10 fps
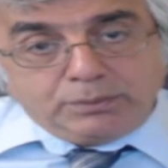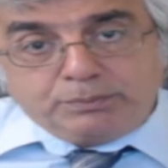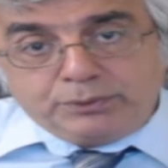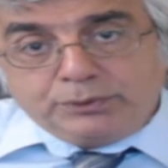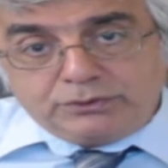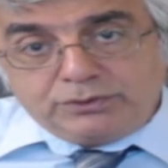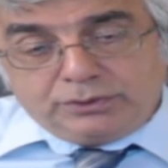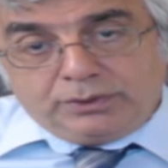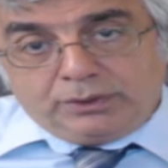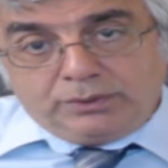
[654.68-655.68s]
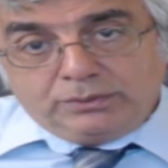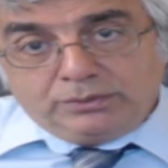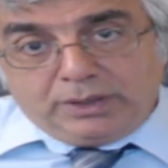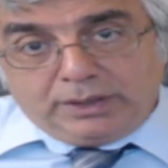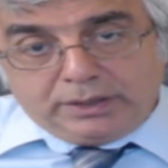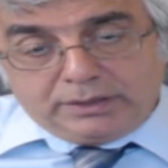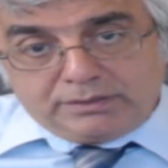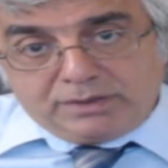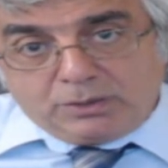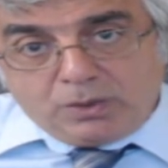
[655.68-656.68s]
put,
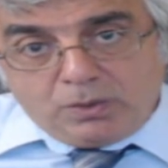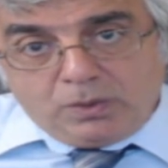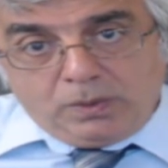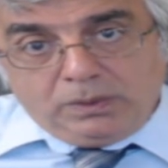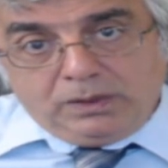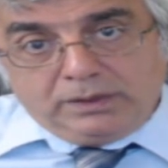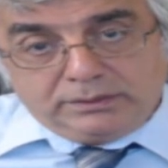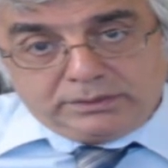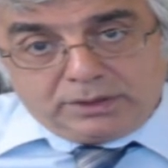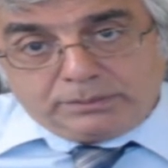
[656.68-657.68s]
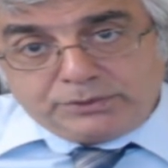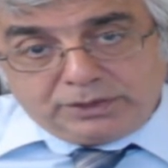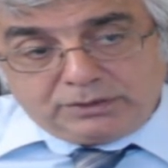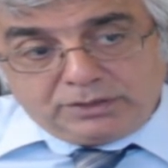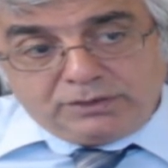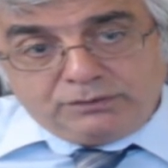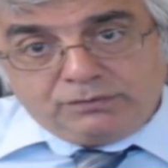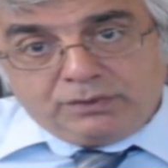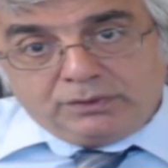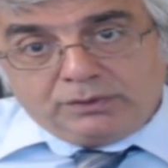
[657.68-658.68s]
the goal, the
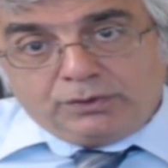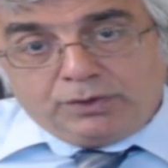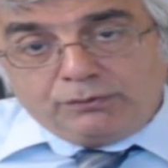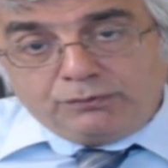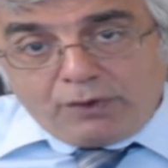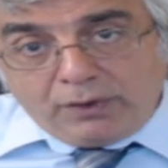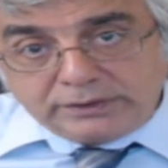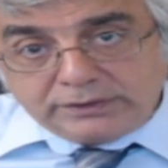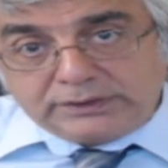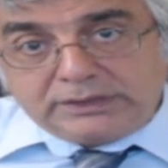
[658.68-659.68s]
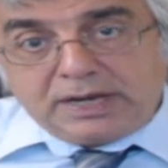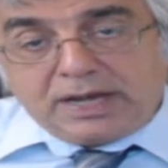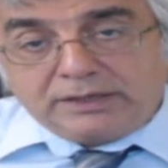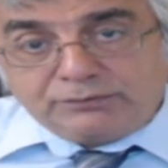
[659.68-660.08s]
objective, farther and